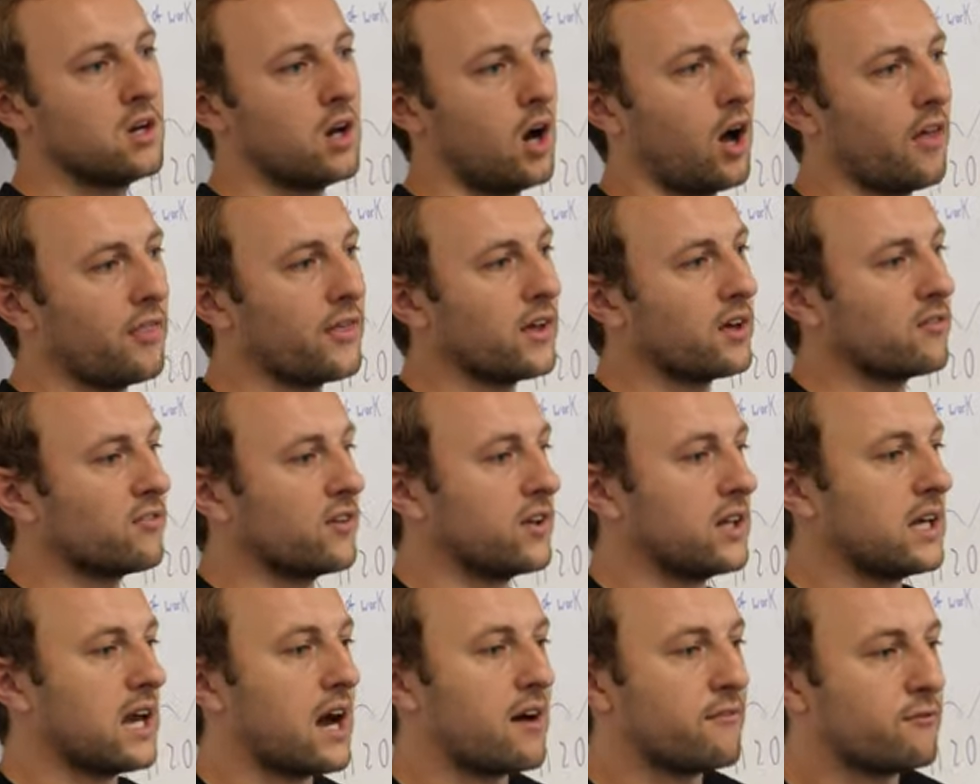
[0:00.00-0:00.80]
I think
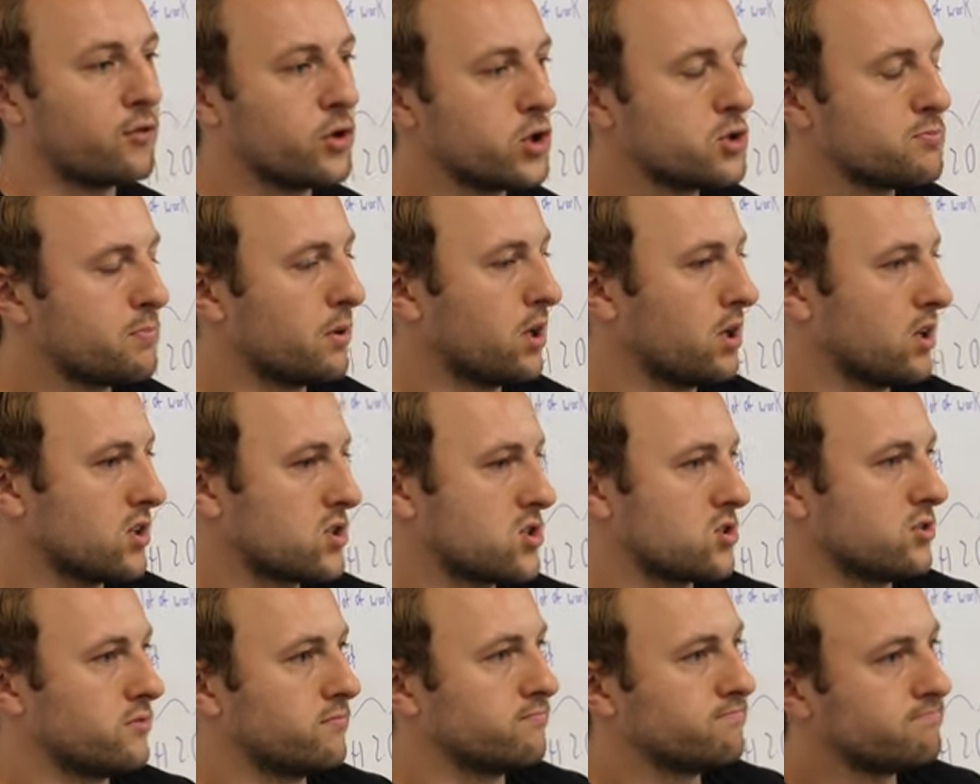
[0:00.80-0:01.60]
for the average
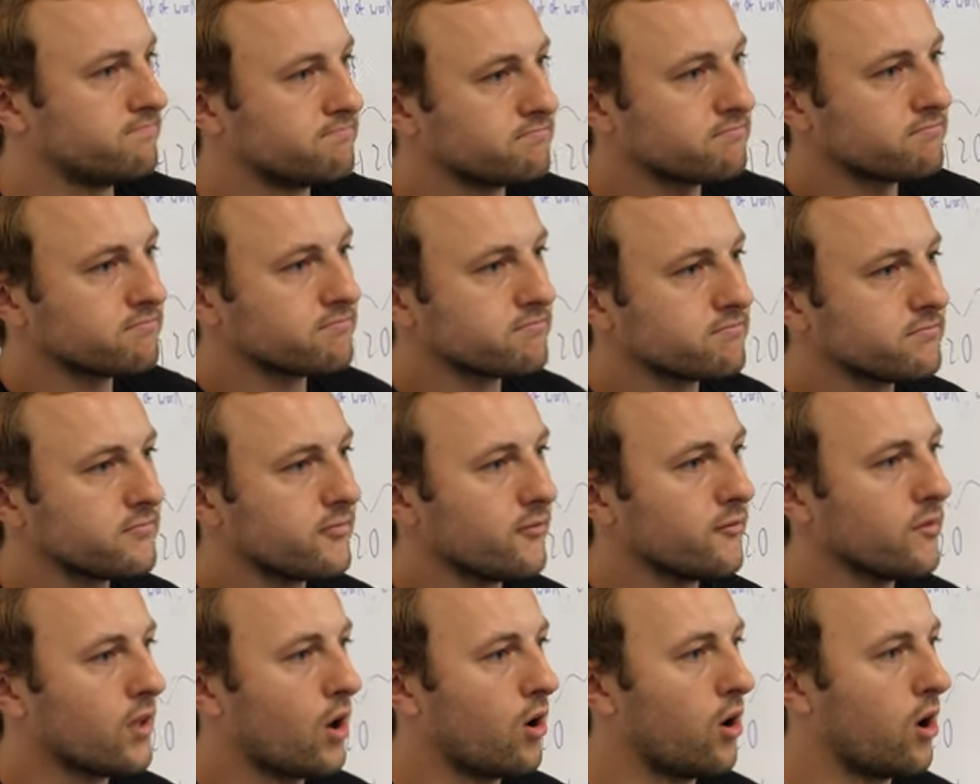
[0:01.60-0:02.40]
person,
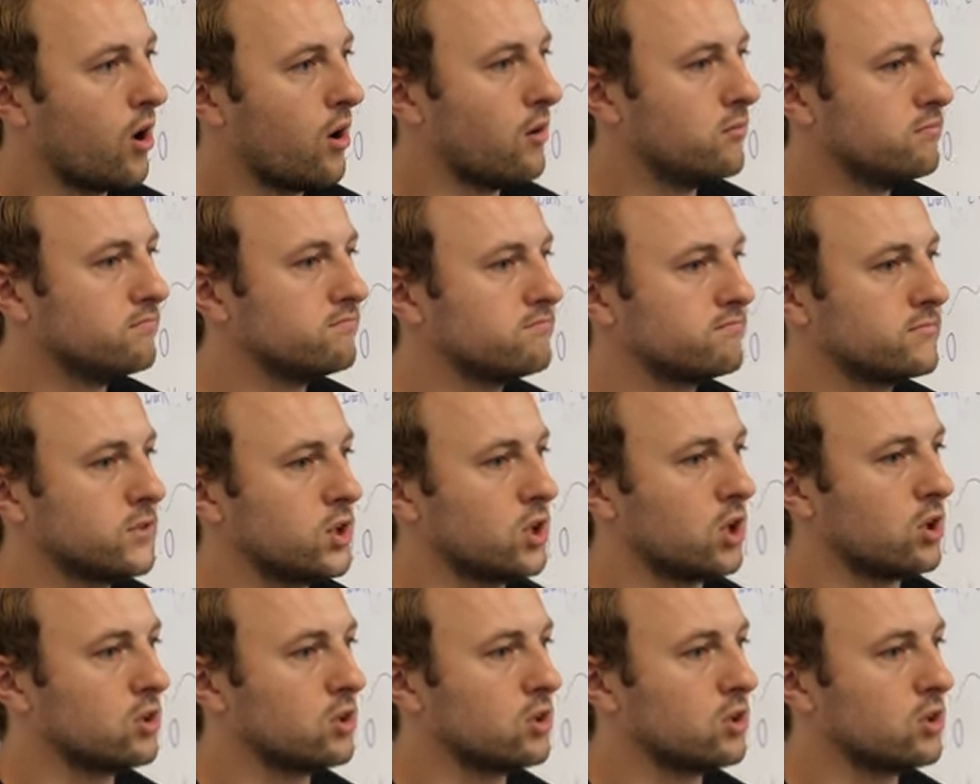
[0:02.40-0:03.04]
you